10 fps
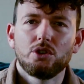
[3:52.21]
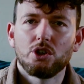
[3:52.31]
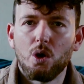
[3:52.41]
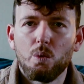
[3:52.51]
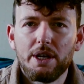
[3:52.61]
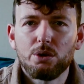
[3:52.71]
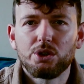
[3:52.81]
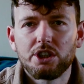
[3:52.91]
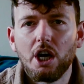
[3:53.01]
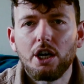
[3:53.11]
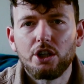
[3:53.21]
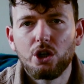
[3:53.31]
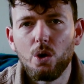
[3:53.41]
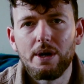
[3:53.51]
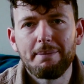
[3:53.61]
So when you start
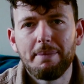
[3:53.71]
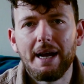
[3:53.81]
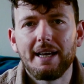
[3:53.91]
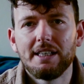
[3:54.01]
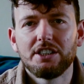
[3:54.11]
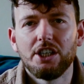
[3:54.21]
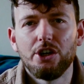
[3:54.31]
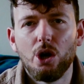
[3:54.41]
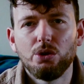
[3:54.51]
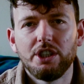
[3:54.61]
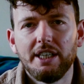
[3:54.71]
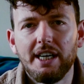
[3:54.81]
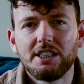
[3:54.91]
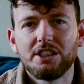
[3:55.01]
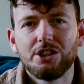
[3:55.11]
coding backends in Node dot J
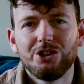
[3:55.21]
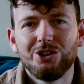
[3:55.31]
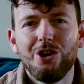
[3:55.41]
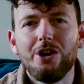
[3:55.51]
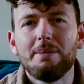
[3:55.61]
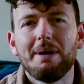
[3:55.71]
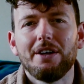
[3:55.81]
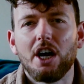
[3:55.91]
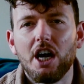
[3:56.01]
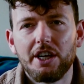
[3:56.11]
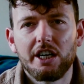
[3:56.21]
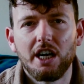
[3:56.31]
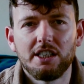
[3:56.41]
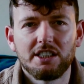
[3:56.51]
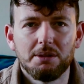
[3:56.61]
S, you learn about other
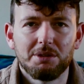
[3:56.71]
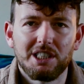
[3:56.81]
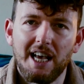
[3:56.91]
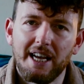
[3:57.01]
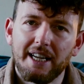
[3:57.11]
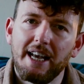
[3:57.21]
concepts like